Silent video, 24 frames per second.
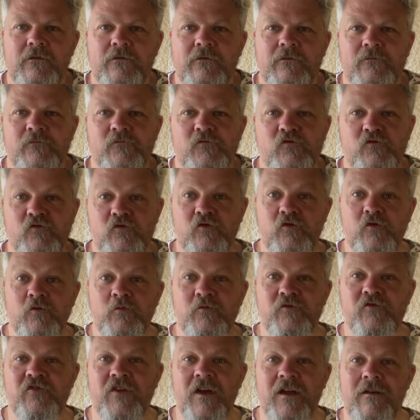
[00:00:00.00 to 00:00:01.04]
YouTube
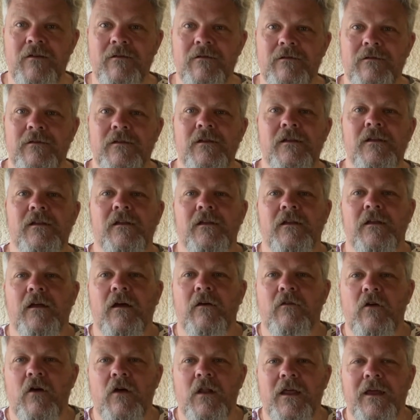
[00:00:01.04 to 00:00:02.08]
channel.
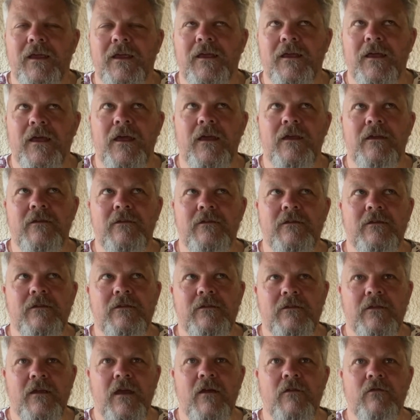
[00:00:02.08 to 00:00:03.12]
I've got like
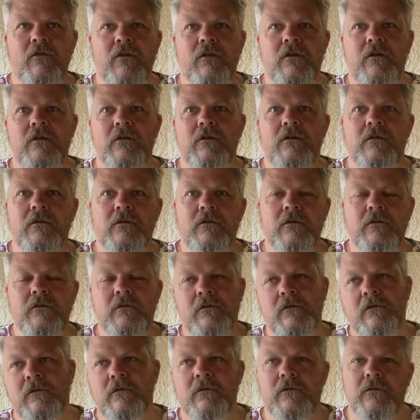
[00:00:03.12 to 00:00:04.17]
87,
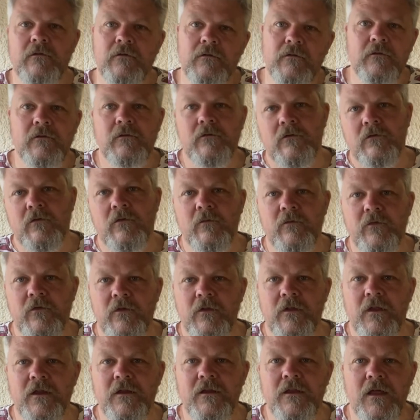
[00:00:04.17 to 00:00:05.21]
something
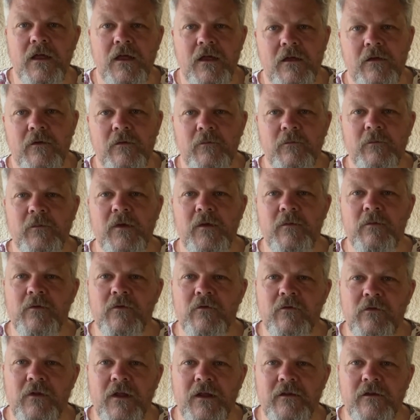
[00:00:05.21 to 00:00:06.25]
like that, people
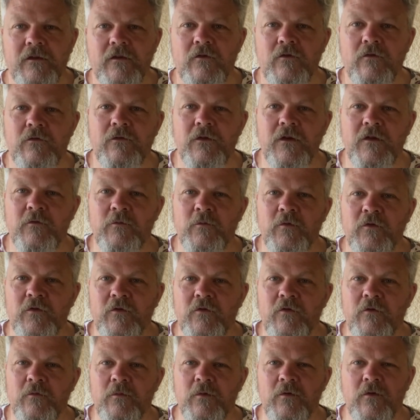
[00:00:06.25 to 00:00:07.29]
who've liked the new Facebook
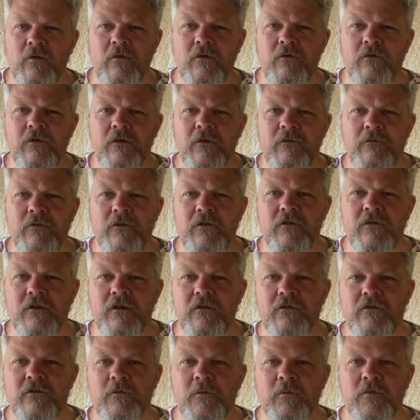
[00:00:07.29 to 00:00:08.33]
group, but only 56
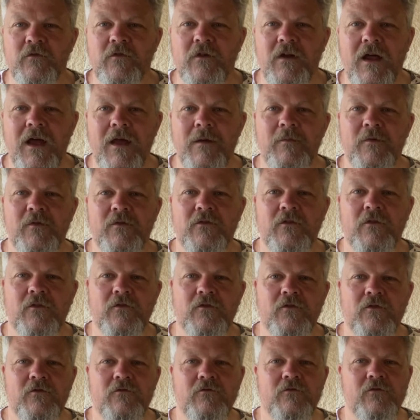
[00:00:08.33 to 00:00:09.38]
subscribers on
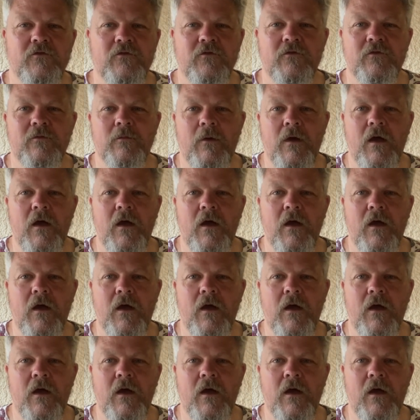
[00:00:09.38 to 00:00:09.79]
YouTube.